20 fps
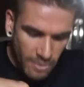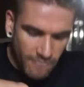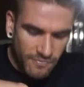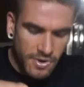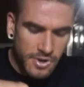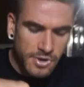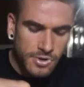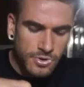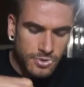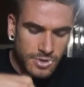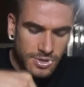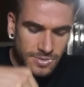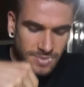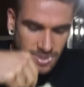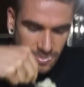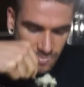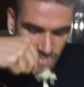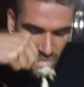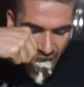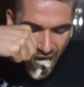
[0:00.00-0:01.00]
Very
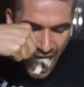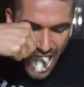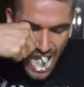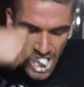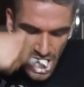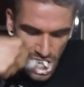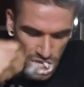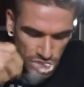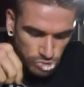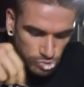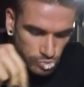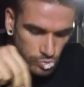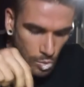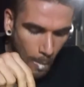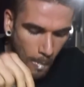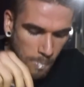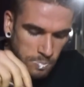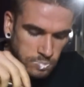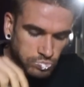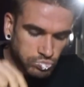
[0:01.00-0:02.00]
creamy. Hey everyone, welcome to
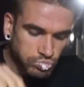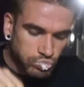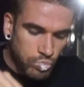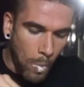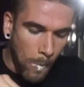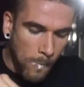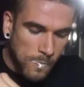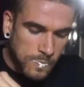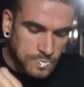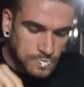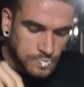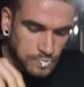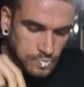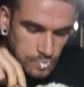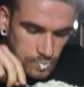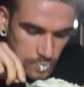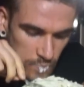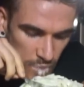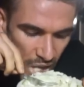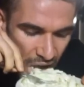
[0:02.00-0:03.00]
this video. Today we're here at the
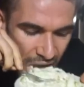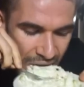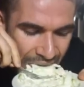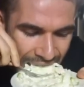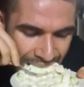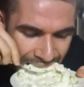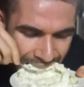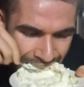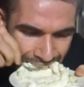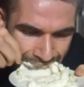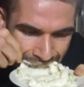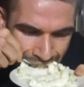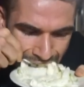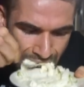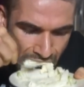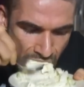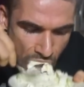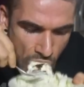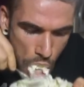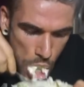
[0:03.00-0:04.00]
Mason Jar in
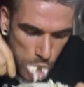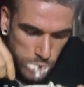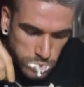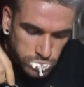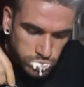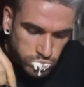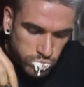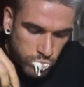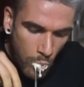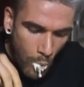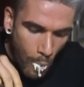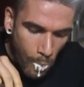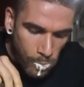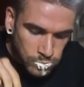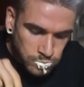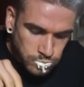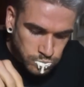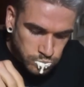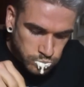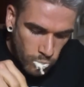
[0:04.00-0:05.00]
Morgantown, West
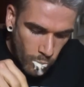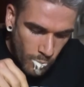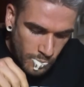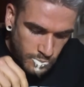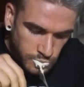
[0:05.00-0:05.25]
Virginia.